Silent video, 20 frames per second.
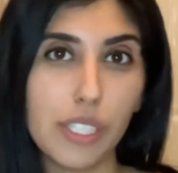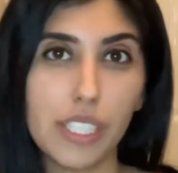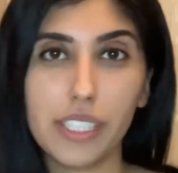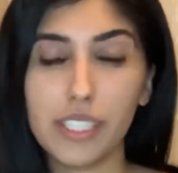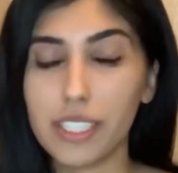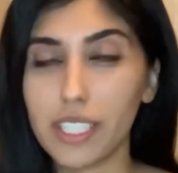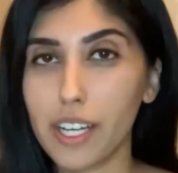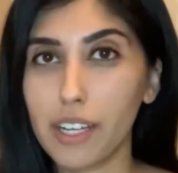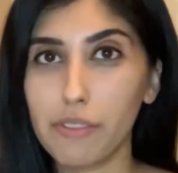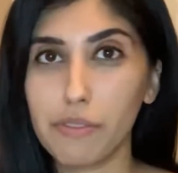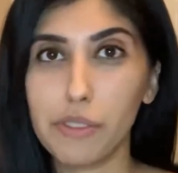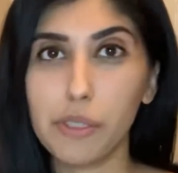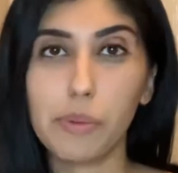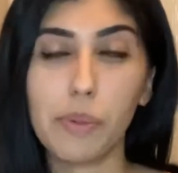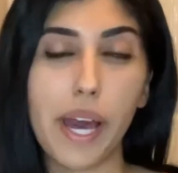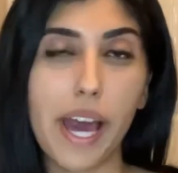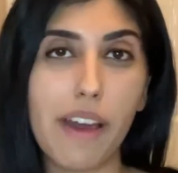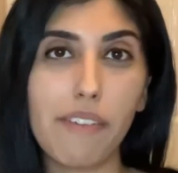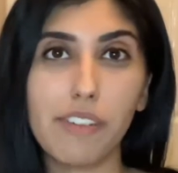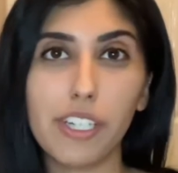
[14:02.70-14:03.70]
insightful,
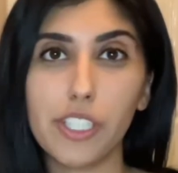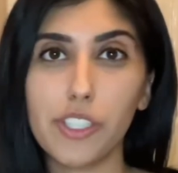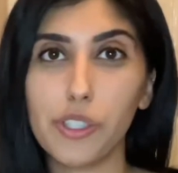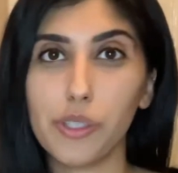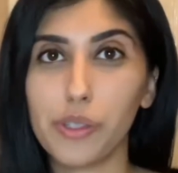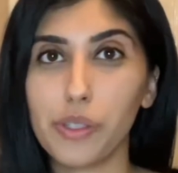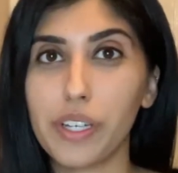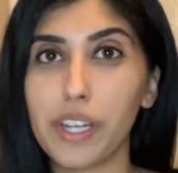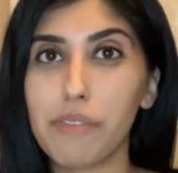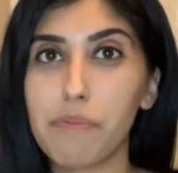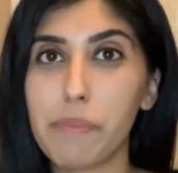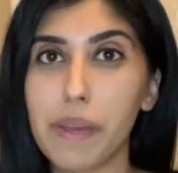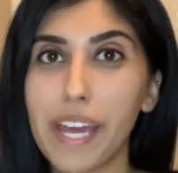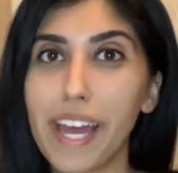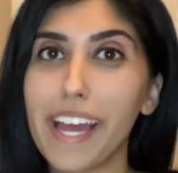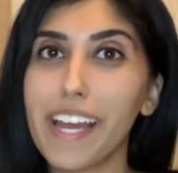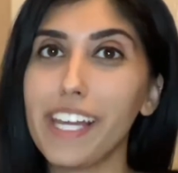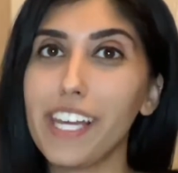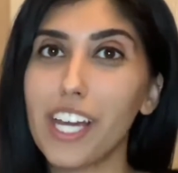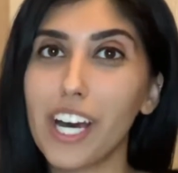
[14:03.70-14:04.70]
whatever, do give me
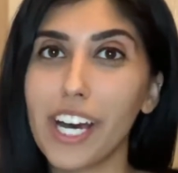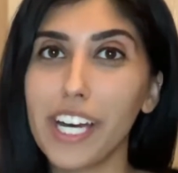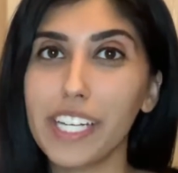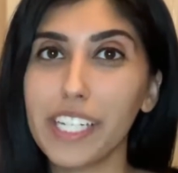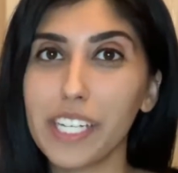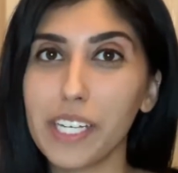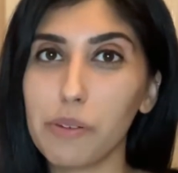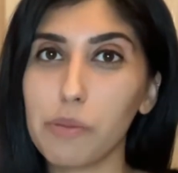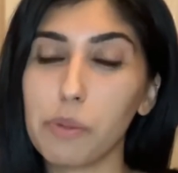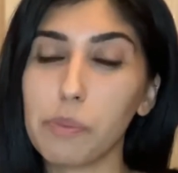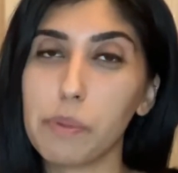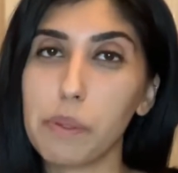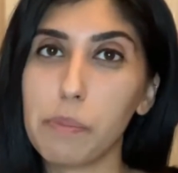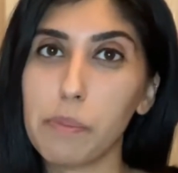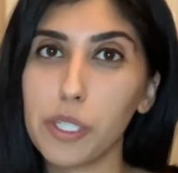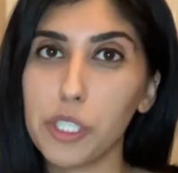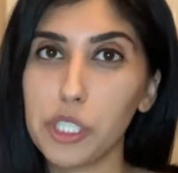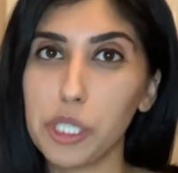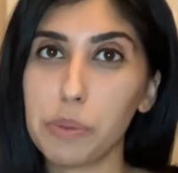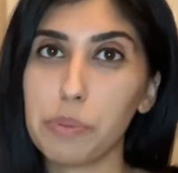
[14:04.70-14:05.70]
a like. It will be
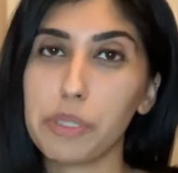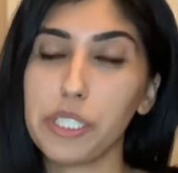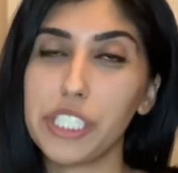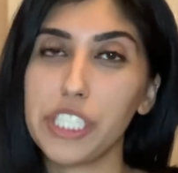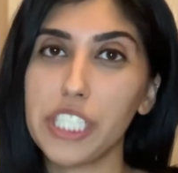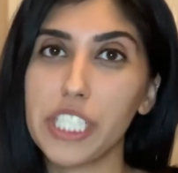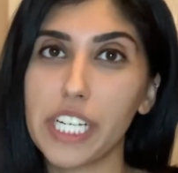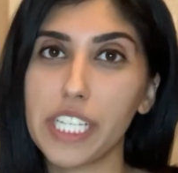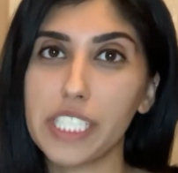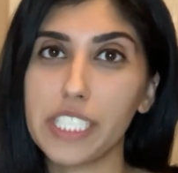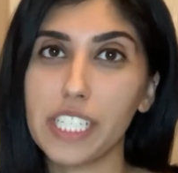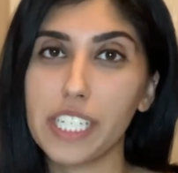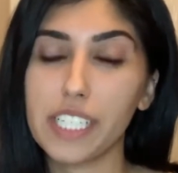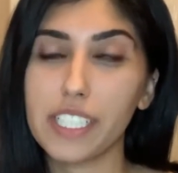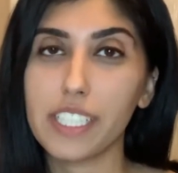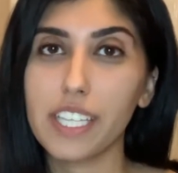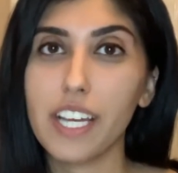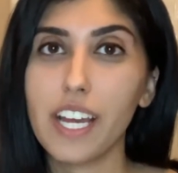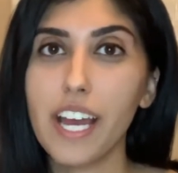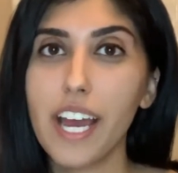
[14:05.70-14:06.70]
much appreciated.